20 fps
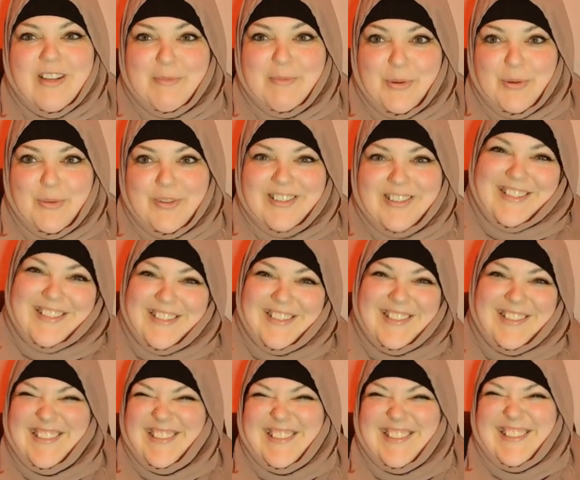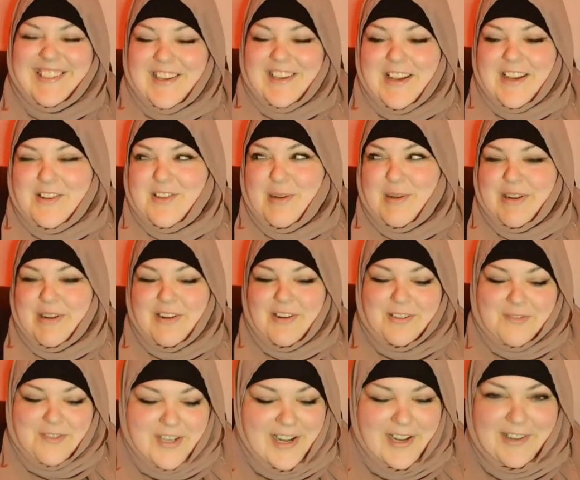boop. Okay, I gotta stop eating olives
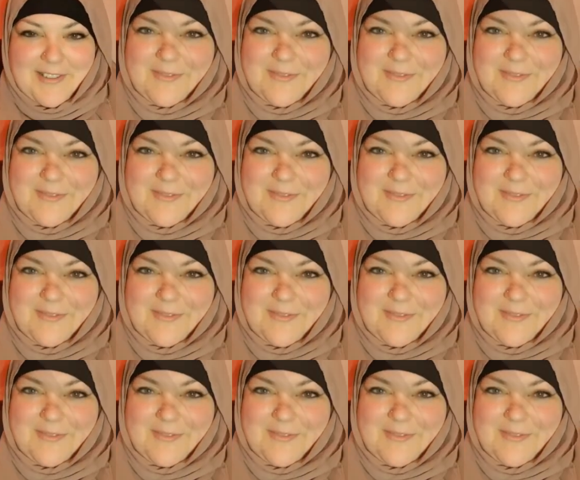today.